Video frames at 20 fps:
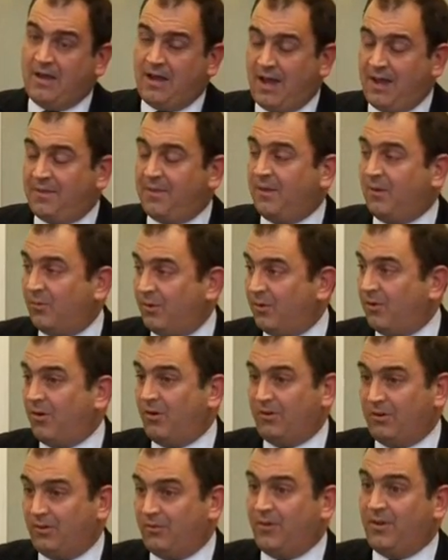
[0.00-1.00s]
I think we'd
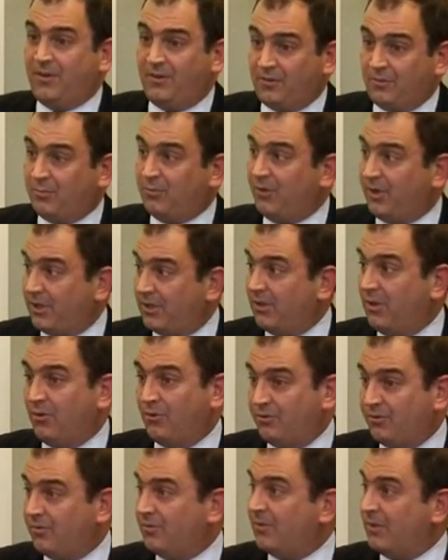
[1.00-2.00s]
all agree there's a pretty
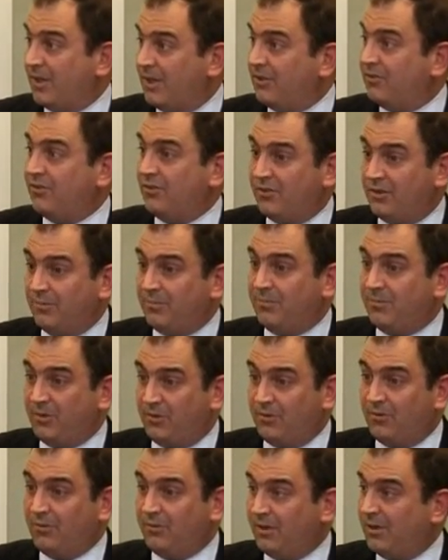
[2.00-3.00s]
close relationship to
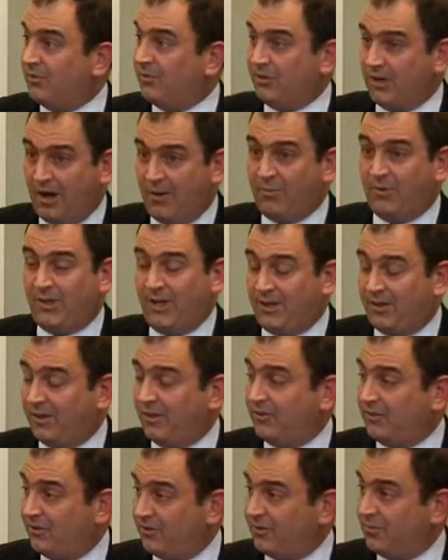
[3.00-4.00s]
job-related
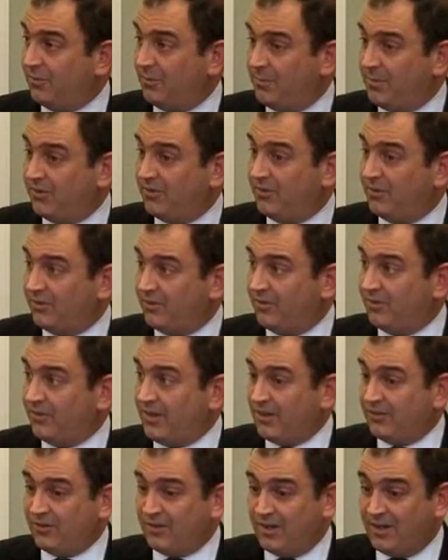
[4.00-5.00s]
consistent with business
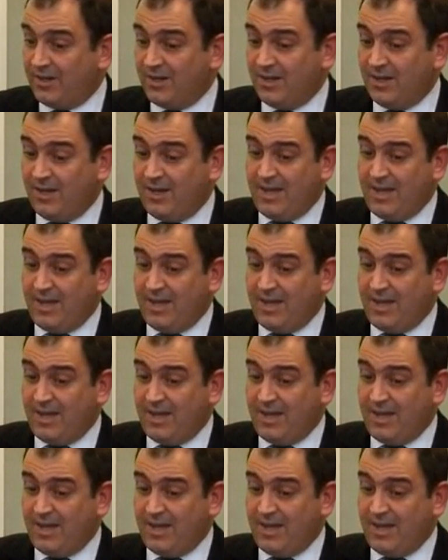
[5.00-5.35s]
necessity,